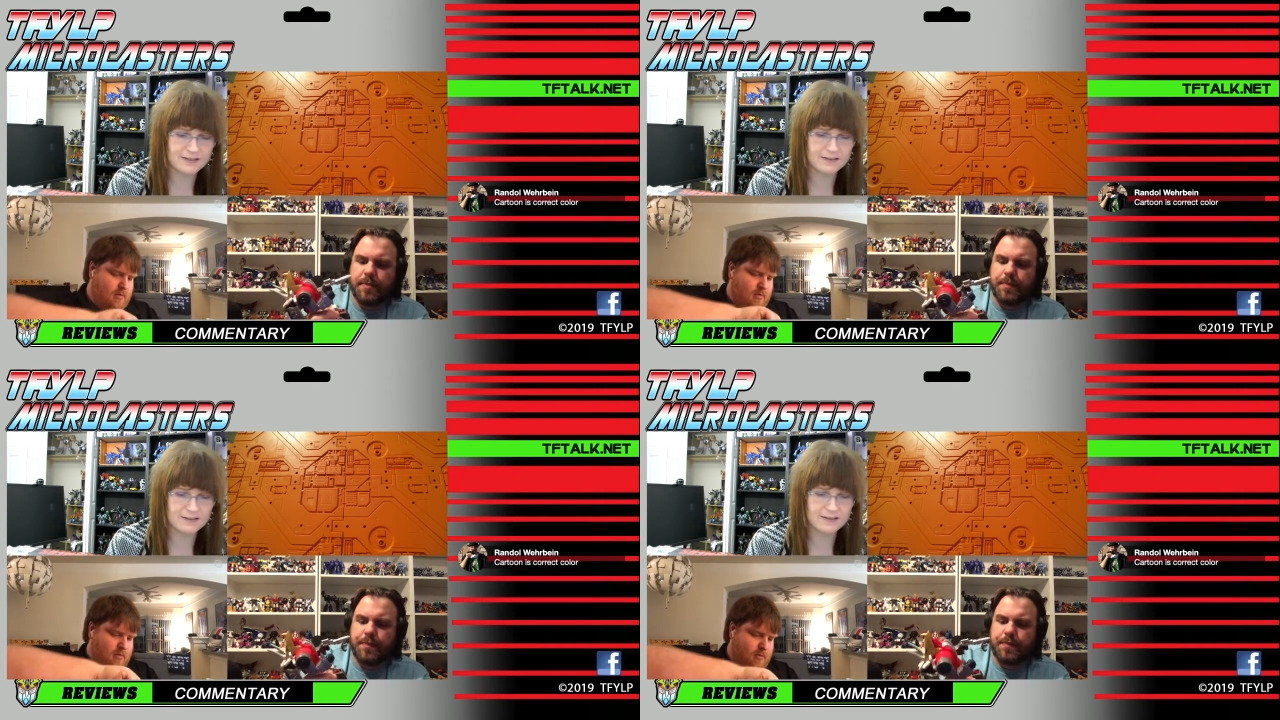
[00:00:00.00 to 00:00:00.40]

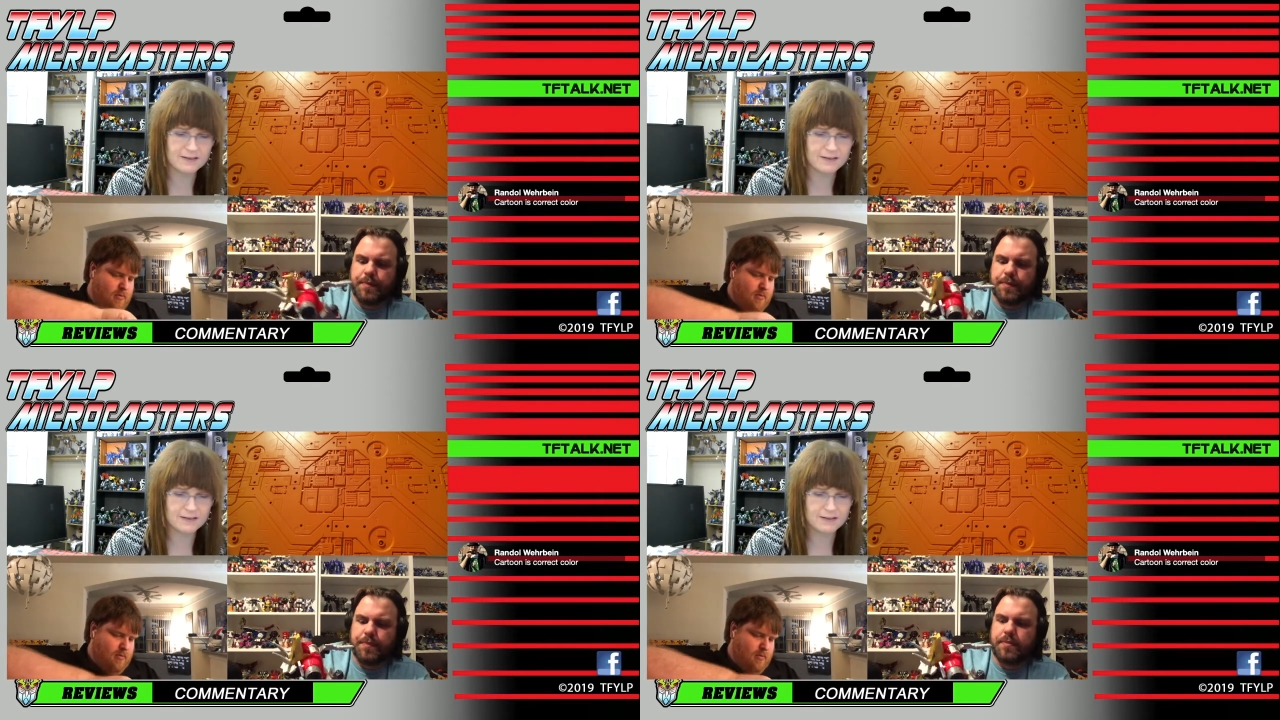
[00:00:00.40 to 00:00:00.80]

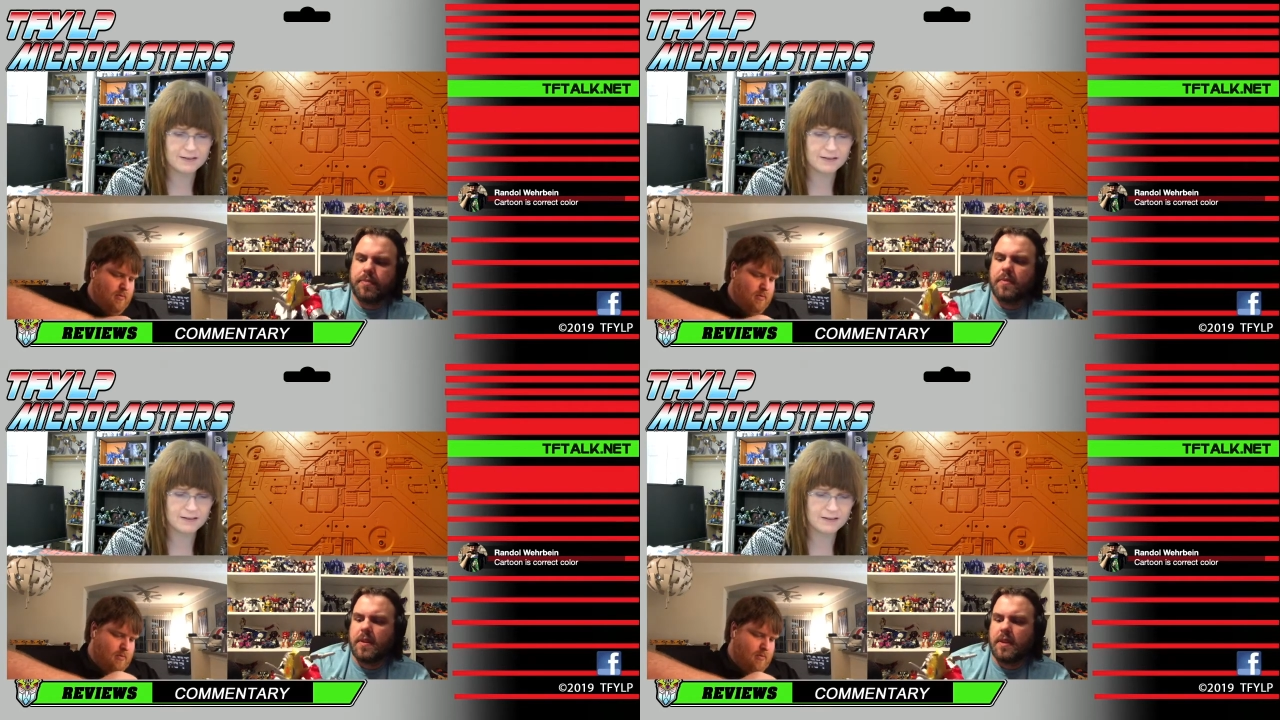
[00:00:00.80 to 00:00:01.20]

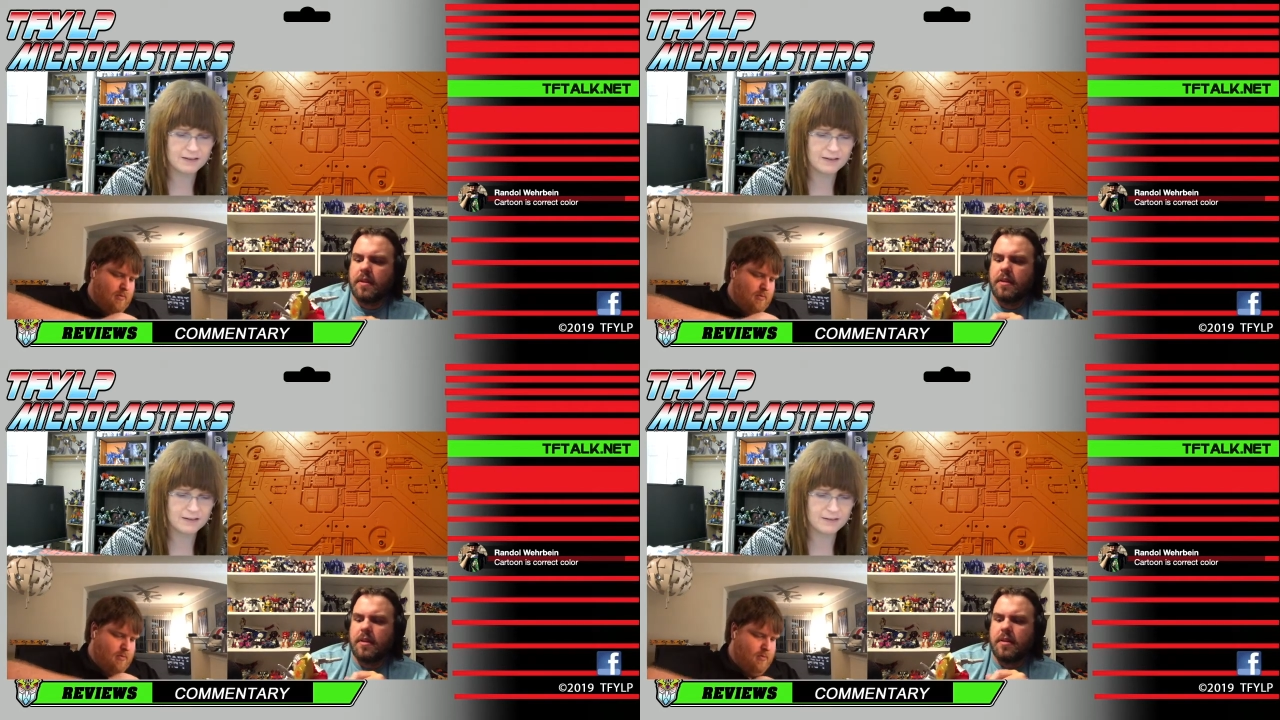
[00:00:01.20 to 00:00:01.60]

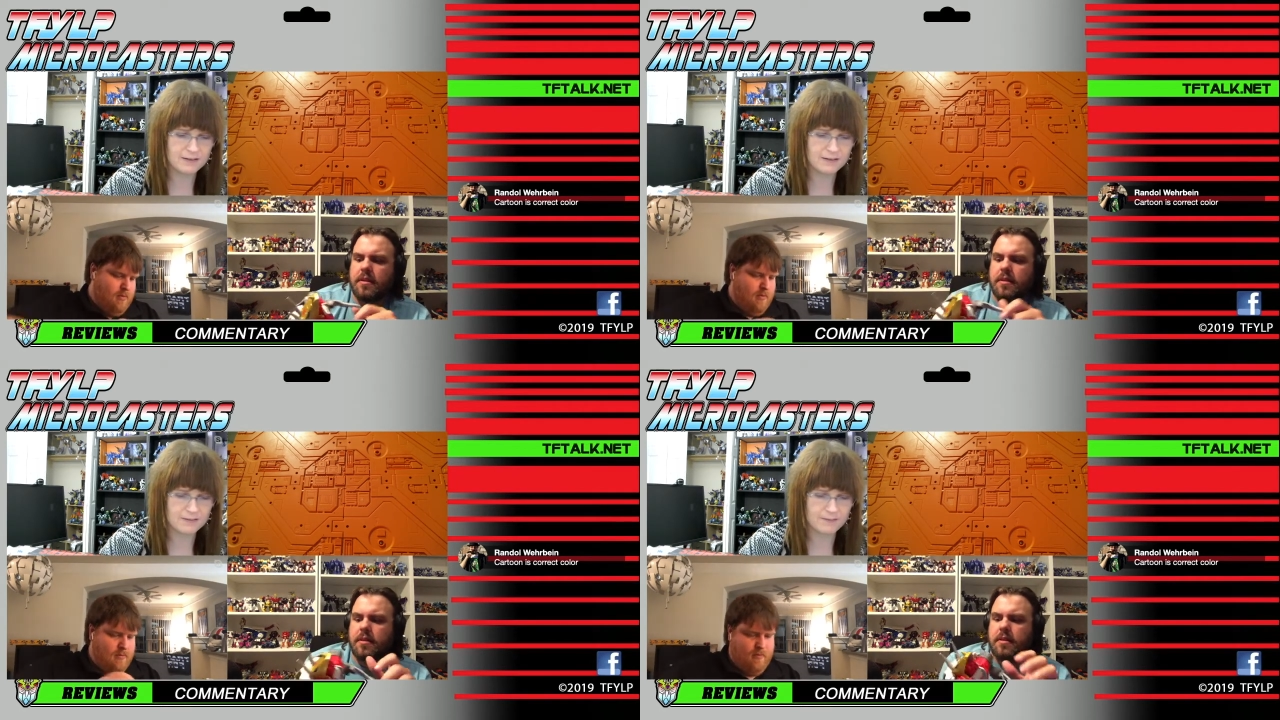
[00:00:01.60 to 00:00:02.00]

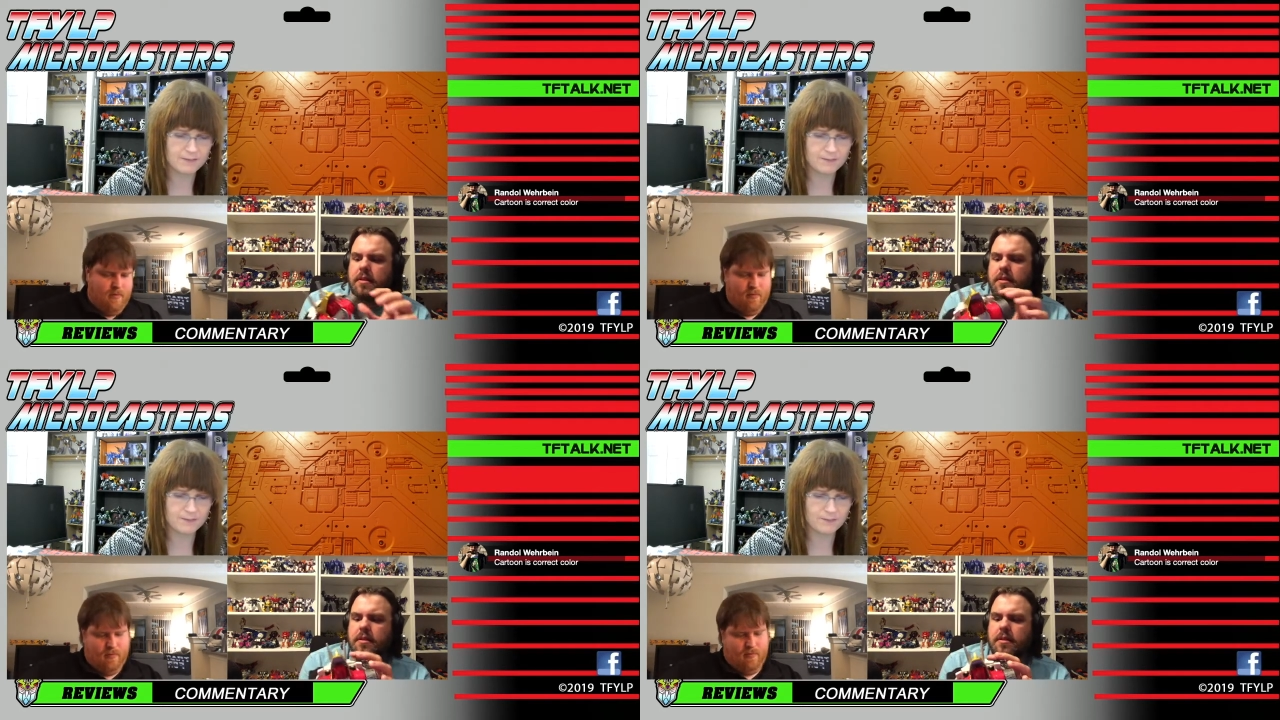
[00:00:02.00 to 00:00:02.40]

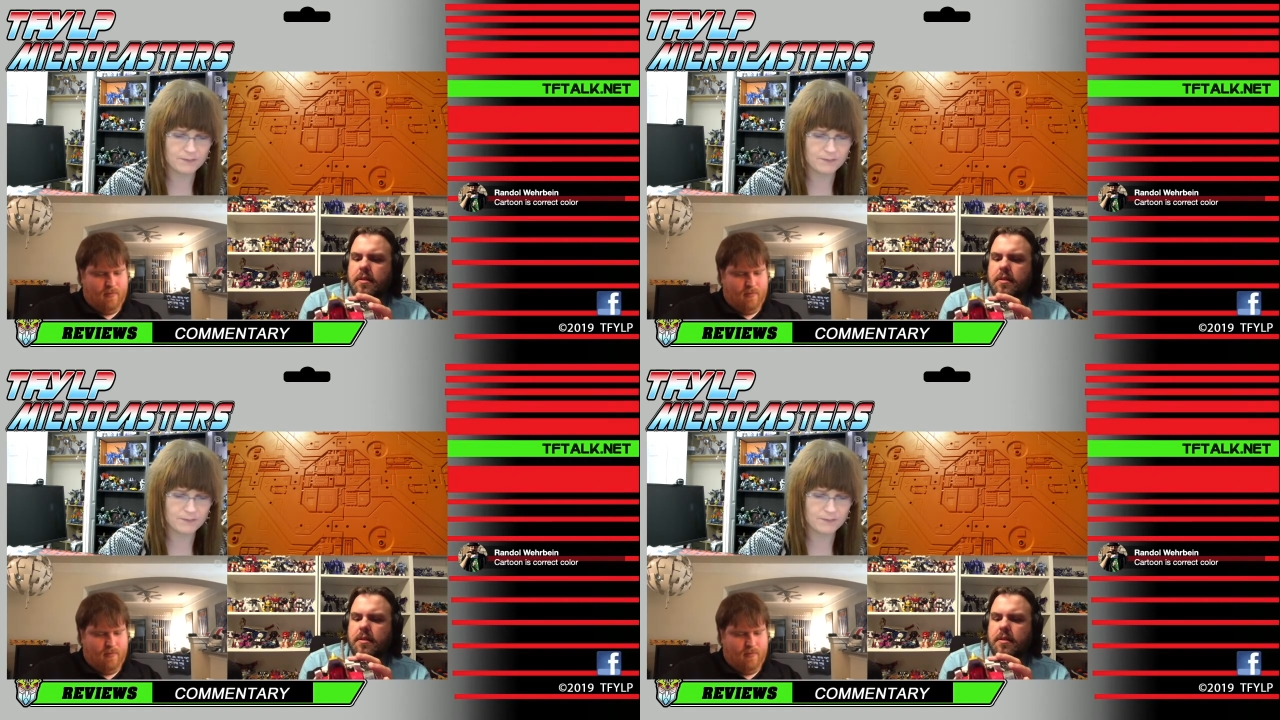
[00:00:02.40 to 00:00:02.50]
(no one is talking)